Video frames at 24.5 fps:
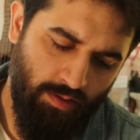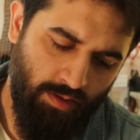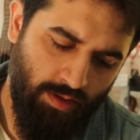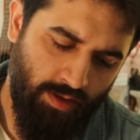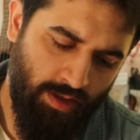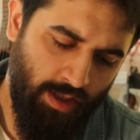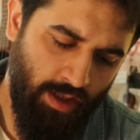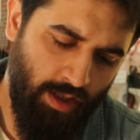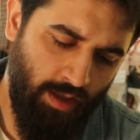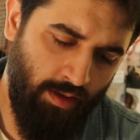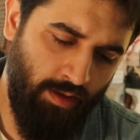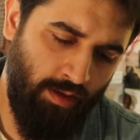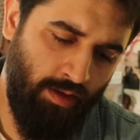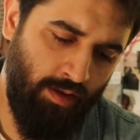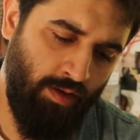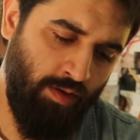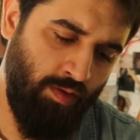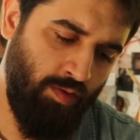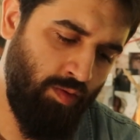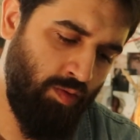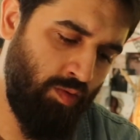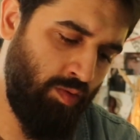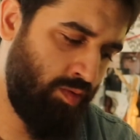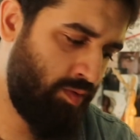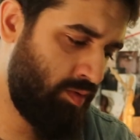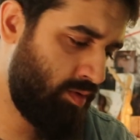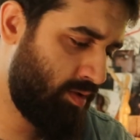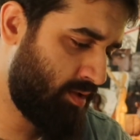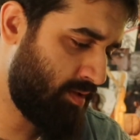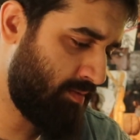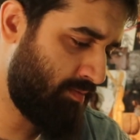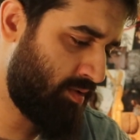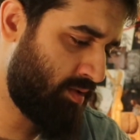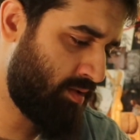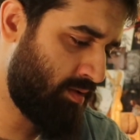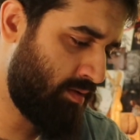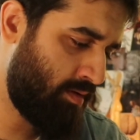tell you
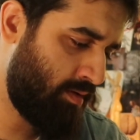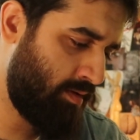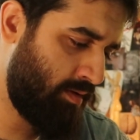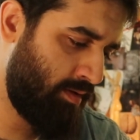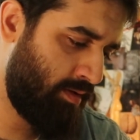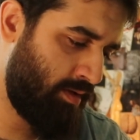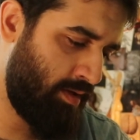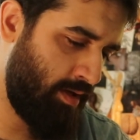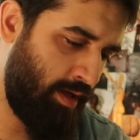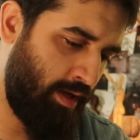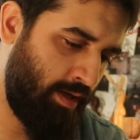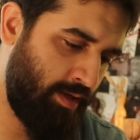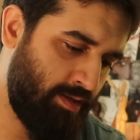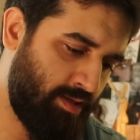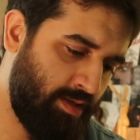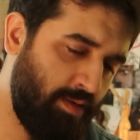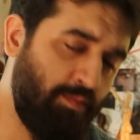some certain things,